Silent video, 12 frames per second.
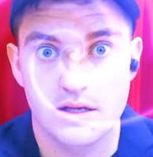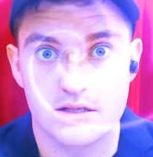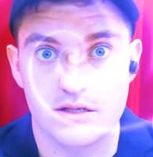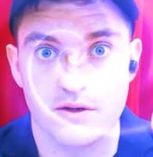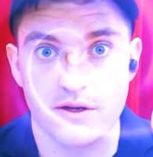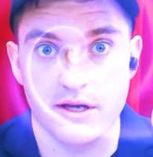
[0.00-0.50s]

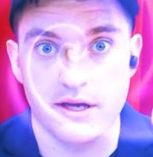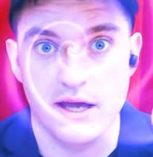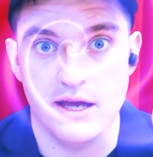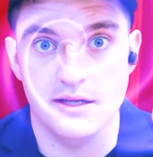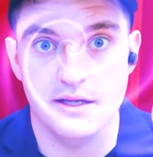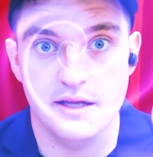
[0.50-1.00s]
Is there any
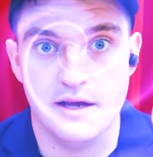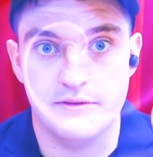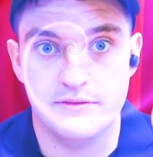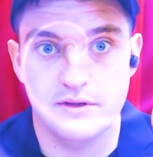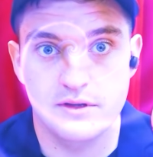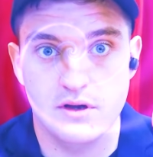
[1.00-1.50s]
candy
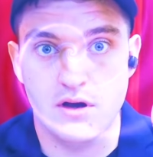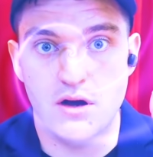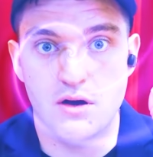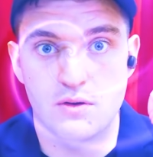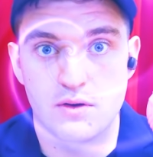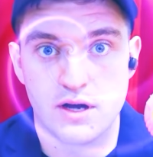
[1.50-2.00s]
left?
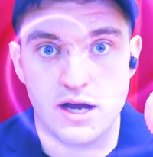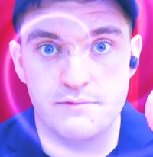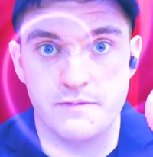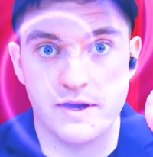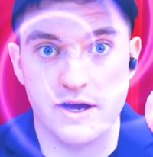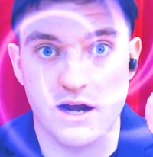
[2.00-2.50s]
Oh, I
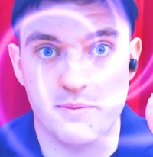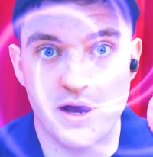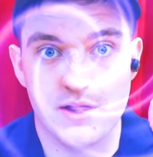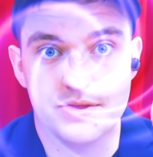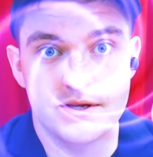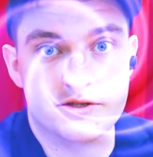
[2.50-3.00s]
forgot
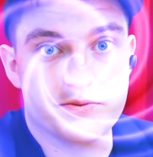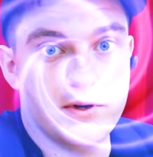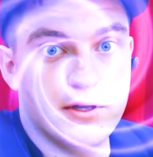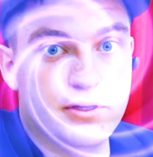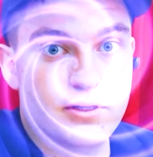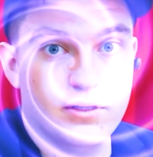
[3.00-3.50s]
about this
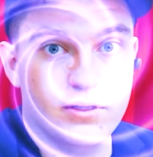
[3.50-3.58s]
one.